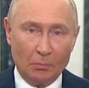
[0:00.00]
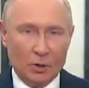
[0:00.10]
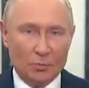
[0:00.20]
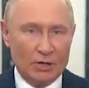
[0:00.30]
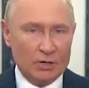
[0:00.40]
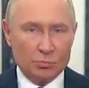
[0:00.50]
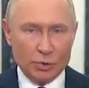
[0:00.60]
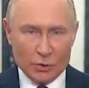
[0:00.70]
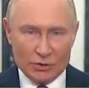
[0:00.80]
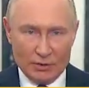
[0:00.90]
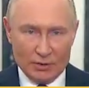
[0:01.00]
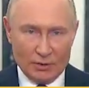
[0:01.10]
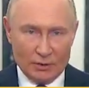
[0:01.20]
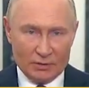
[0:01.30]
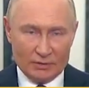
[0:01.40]
Putin stated,
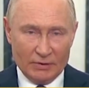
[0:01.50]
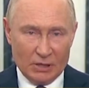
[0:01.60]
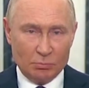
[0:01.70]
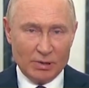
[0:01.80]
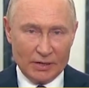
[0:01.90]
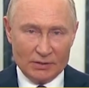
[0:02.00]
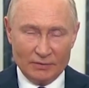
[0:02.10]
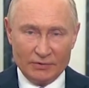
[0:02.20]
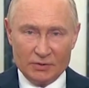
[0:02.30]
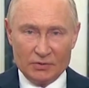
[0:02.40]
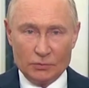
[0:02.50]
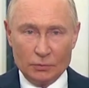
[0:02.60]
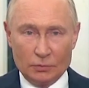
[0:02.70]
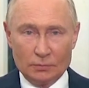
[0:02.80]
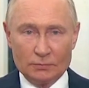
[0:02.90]
the truth is on our side,
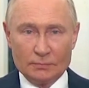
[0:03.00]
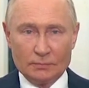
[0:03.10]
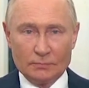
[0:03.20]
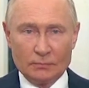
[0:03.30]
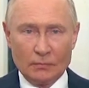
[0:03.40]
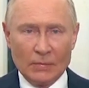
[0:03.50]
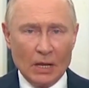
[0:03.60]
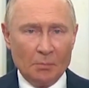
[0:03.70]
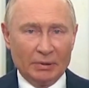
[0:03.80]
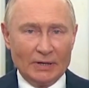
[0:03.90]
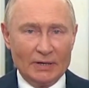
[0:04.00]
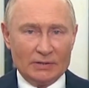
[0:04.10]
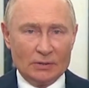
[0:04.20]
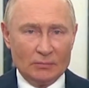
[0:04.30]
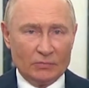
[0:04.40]
all set objectives
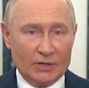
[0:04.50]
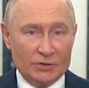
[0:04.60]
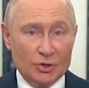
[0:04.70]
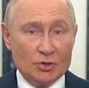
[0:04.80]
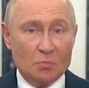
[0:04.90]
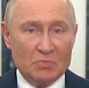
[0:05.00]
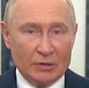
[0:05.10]
will be achieved.